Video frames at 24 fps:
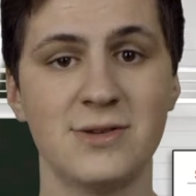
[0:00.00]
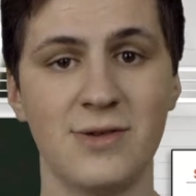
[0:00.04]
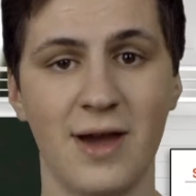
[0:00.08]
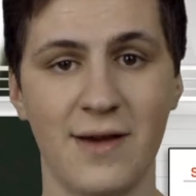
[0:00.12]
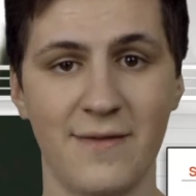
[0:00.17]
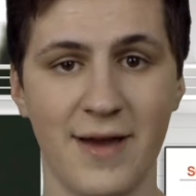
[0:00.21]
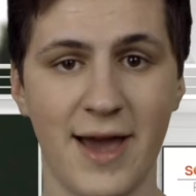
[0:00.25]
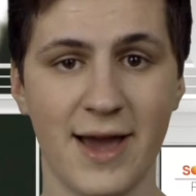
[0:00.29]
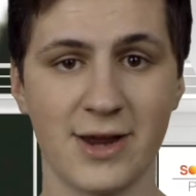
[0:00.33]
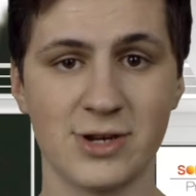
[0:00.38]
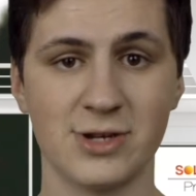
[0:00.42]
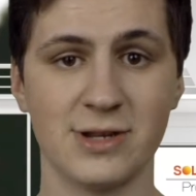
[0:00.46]
you
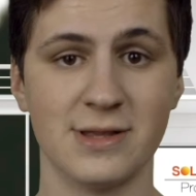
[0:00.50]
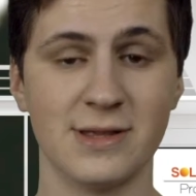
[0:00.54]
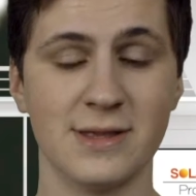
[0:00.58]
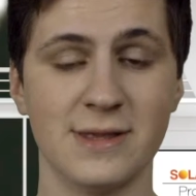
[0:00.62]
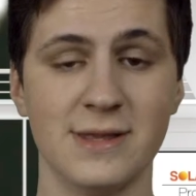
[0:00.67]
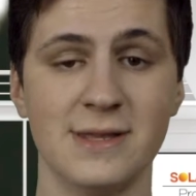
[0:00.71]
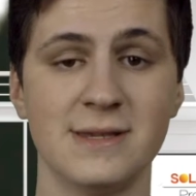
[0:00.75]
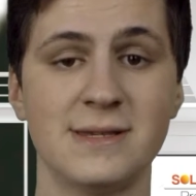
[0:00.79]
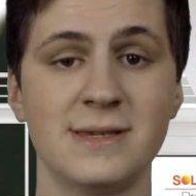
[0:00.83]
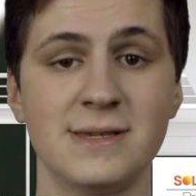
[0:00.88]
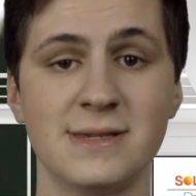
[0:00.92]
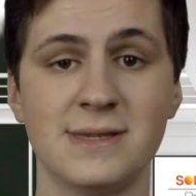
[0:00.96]
have action.
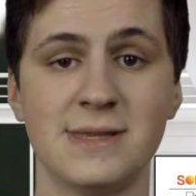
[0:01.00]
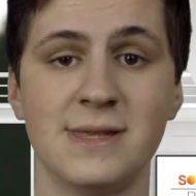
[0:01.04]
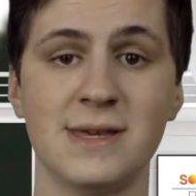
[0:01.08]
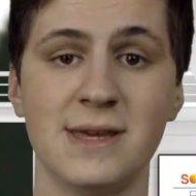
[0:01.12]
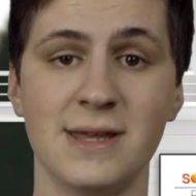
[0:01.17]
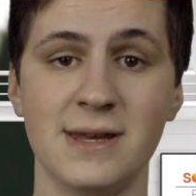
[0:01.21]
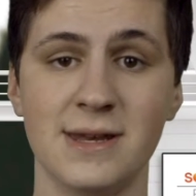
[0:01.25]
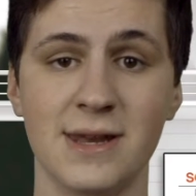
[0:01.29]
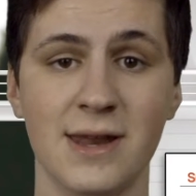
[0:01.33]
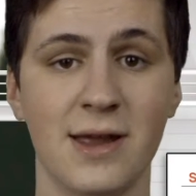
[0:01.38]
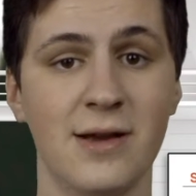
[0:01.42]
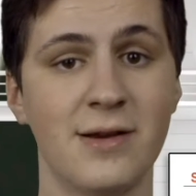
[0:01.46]
This is
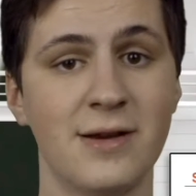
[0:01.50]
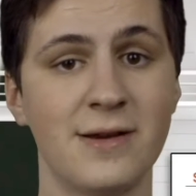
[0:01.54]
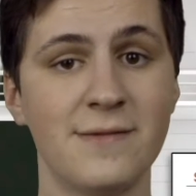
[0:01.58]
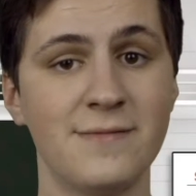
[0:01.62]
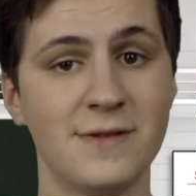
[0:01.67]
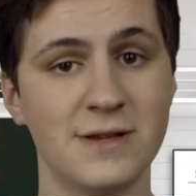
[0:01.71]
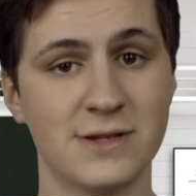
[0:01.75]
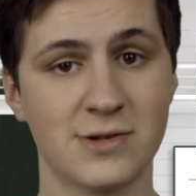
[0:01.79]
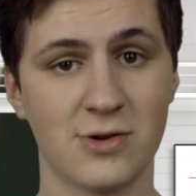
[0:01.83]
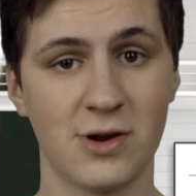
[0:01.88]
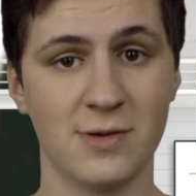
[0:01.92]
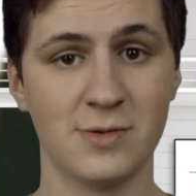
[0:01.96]
the narrative
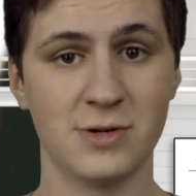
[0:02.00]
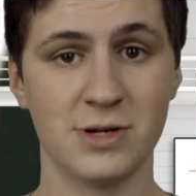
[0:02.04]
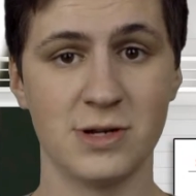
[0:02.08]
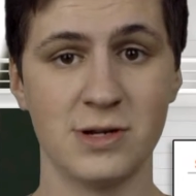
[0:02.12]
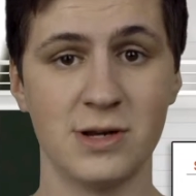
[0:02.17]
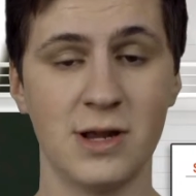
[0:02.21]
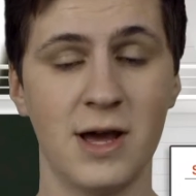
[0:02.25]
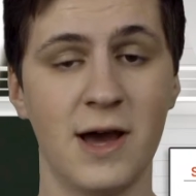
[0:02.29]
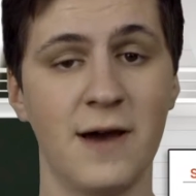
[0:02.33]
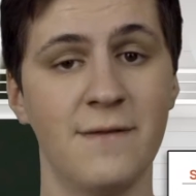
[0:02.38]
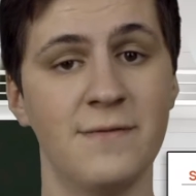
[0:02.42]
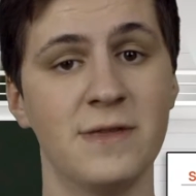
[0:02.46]

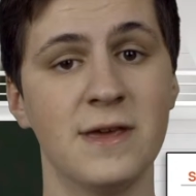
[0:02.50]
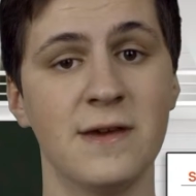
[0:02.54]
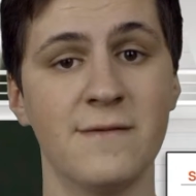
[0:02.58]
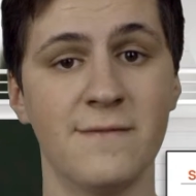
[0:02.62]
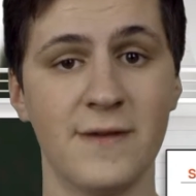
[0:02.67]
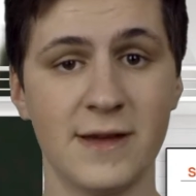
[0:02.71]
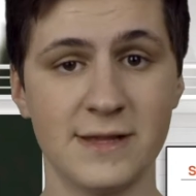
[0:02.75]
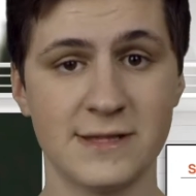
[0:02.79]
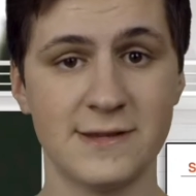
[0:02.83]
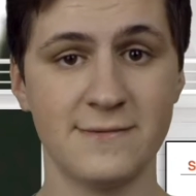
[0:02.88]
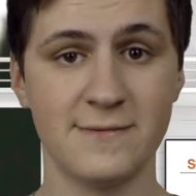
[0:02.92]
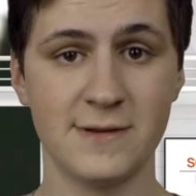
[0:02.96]
description of the
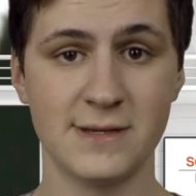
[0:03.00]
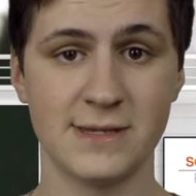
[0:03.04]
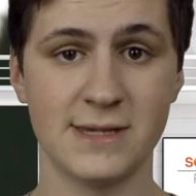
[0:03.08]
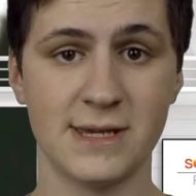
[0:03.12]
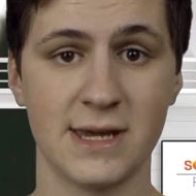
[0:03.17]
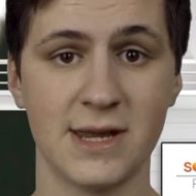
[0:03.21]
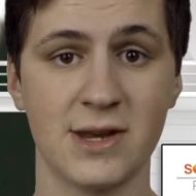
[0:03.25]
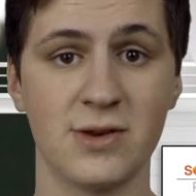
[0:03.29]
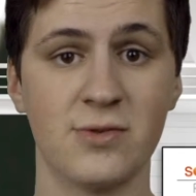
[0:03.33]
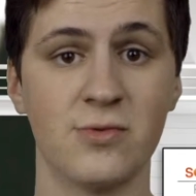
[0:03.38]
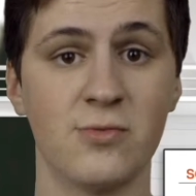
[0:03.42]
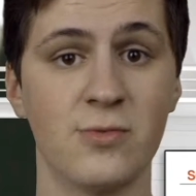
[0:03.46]
events of a
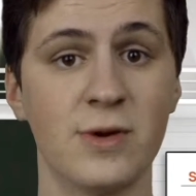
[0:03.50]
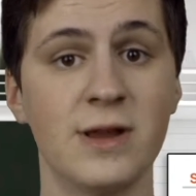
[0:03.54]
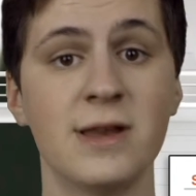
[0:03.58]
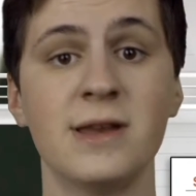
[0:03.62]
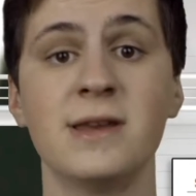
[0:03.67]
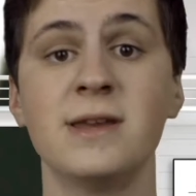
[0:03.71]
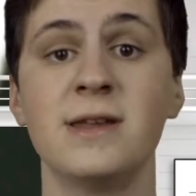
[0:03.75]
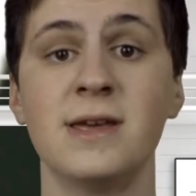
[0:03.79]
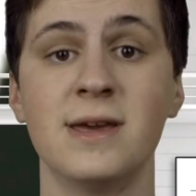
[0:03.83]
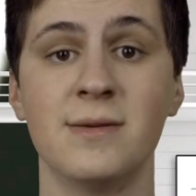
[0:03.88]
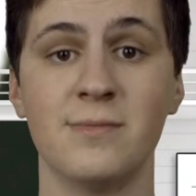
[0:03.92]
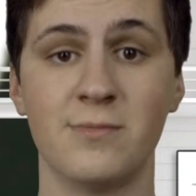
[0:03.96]
scene
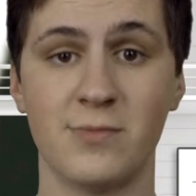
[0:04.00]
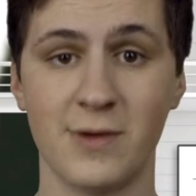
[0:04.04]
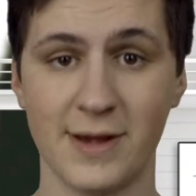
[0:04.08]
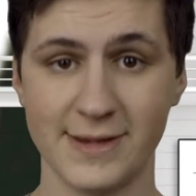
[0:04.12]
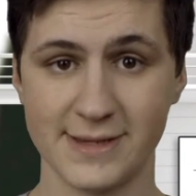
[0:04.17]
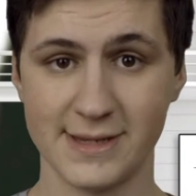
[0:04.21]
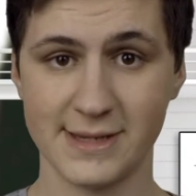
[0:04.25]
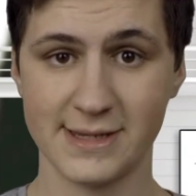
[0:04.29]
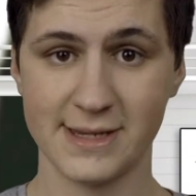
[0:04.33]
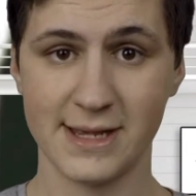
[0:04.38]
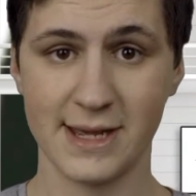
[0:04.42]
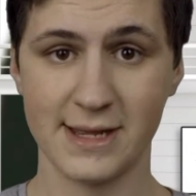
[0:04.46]
written in
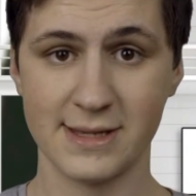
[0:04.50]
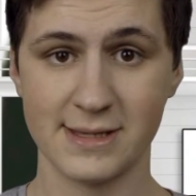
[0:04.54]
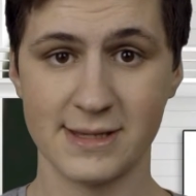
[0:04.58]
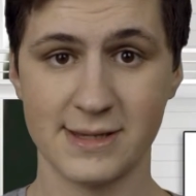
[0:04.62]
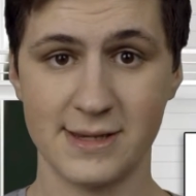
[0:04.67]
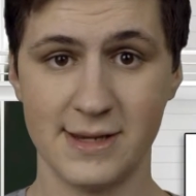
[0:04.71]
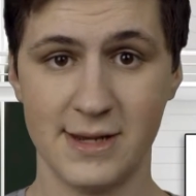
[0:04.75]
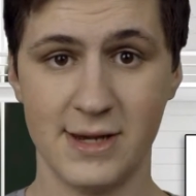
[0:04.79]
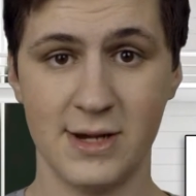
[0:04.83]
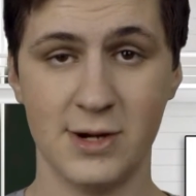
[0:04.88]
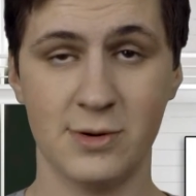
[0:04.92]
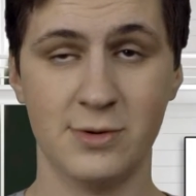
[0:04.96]
present tense,
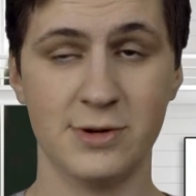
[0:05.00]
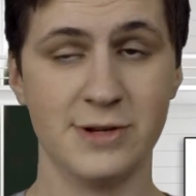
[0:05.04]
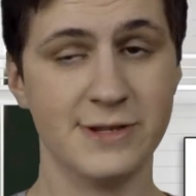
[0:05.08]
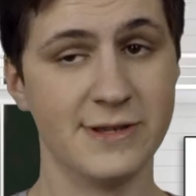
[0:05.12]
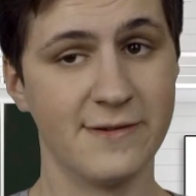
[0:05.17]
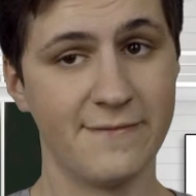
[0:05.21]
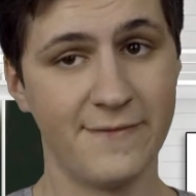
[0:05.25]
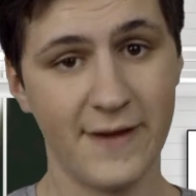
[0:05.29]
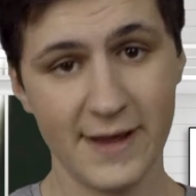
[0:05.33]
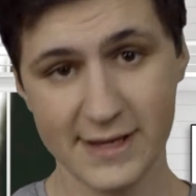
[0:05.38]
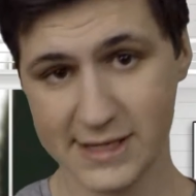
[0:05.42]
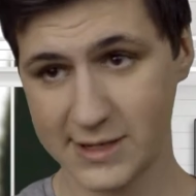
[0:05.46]
which is
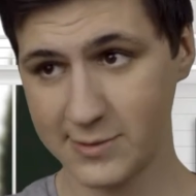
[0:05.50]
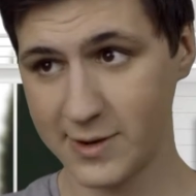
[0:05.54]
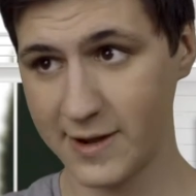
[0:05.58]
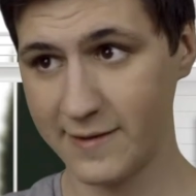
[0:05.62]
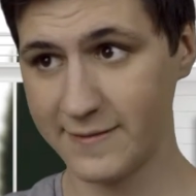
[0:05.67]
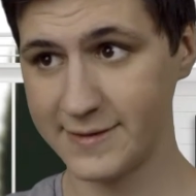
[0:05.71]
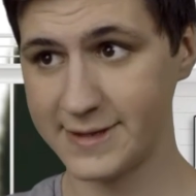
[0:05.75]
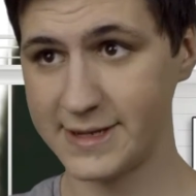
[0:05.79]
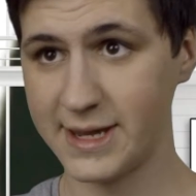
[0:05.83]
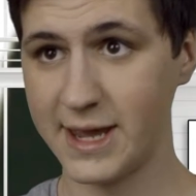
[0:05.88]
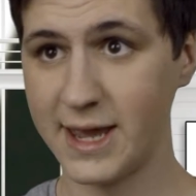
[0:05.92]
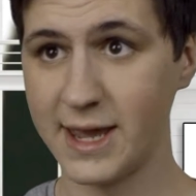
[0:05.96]
a fancy way
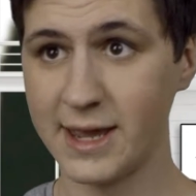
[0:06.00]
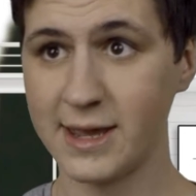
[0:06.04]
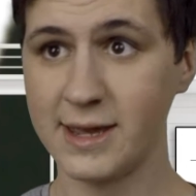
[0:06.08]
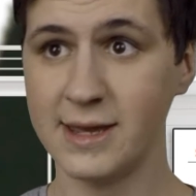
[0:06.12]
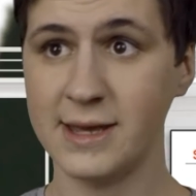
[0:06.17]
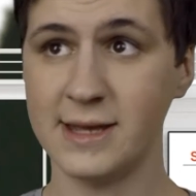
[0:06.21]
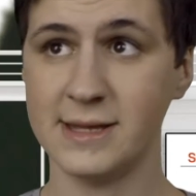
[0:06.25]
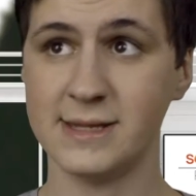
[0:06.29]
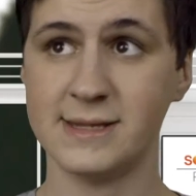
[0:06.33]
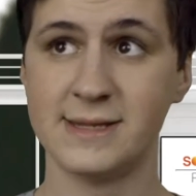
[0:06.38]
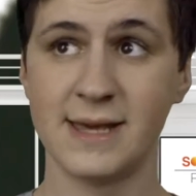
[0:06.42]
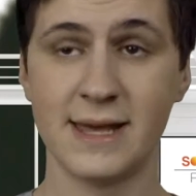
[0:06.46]
of saying
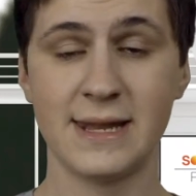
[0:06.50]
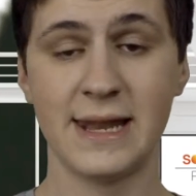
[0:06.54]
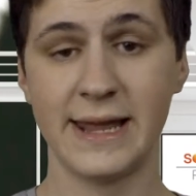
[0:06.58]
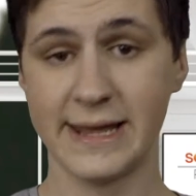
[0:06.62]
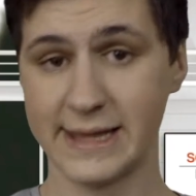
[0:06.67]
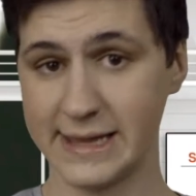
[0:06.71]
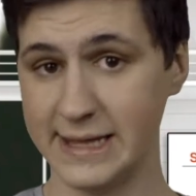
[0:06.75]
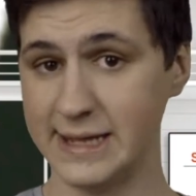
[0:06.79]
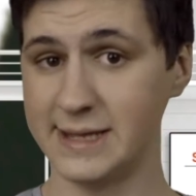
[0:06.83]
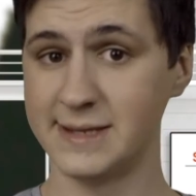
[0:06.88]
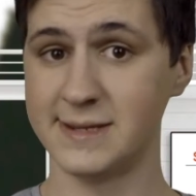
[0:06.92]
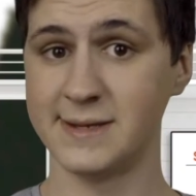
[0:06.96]
it's said
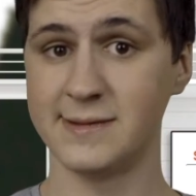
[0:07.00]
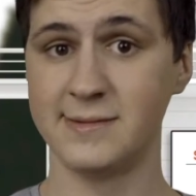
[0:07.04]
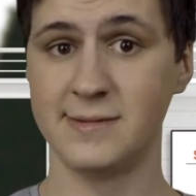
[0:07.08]
like this.